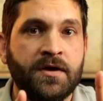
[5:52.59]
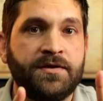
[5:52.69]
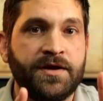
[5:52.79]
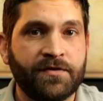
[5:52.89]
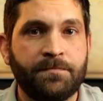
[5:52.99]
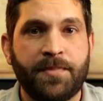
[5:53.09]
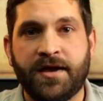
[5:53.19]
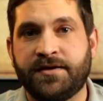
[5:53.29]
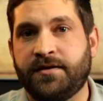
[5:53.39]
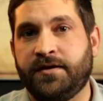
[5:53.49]
Different
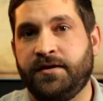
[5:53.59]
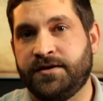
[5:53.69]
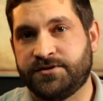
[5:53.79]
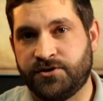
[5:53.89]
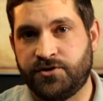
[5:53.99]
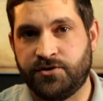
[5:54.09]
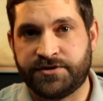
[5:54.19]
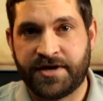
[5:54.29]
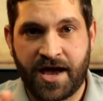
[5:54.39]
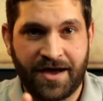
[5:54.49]
banking
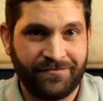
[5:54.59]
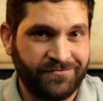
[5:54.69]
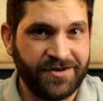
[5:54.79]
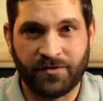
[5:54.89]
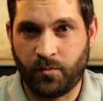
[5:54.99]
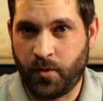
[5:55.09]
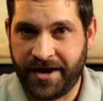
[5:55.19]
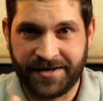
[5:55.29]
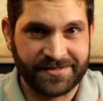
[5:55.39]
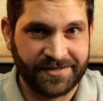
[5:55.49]
institutes have different
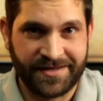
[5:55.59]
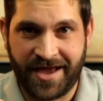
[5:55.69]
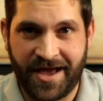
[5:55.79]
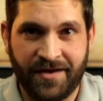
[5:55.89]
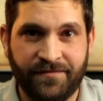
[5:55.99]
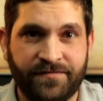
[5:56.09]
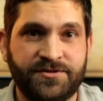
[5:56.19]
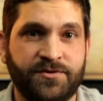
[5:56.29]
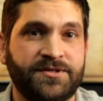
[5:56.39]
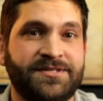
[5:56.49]
ways that they have
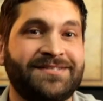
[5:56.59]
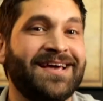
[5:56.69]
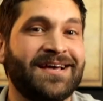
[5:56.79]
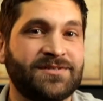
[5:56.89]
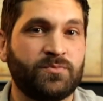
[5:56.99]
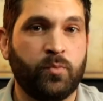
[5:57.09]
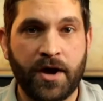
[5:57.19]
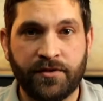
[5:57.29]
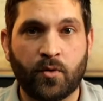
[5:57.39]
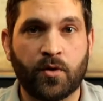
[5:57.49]
to assess
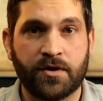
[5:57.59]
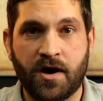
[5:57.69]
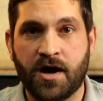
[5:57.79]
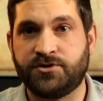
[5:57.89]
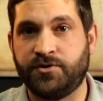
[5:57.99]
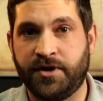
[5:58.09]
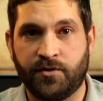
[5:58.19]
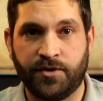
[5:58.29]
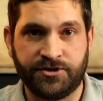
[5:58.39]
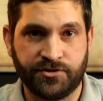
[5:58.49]
whether or not to
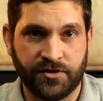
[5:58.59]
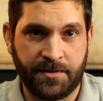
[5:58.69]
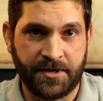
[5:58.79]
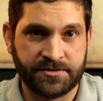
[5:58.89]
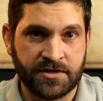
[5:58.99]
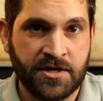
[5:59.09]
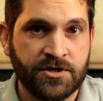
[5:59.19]
increase your limits.